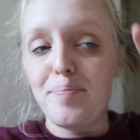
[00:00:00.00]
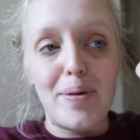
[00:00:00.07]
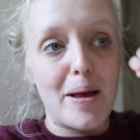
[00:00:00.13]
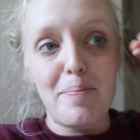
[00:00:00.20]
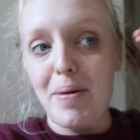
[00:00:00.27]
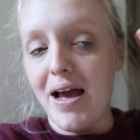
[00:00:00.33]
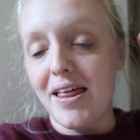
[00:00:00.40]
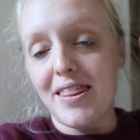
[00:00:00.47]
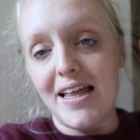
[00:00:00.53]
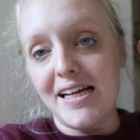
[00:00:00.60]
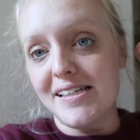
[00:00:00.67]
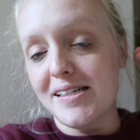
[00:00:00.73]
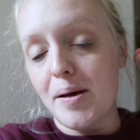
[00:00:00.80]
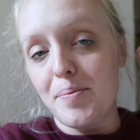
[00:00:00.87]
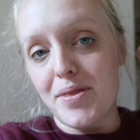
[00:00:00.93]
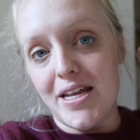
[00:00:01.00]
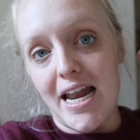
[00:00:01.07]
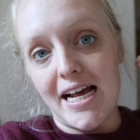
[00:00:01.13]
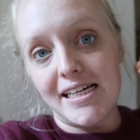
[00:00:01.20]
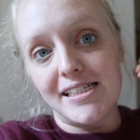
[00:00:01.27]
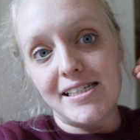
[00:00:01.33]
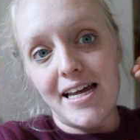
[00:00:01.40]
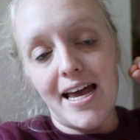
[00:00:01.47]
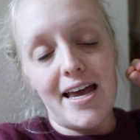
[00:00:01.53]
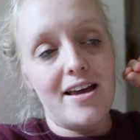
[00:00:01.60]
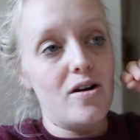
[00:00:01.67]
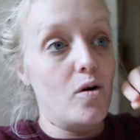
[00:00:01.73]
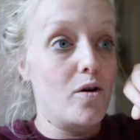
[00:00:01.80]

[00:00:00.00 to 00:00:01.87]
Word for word: pick back things up the next day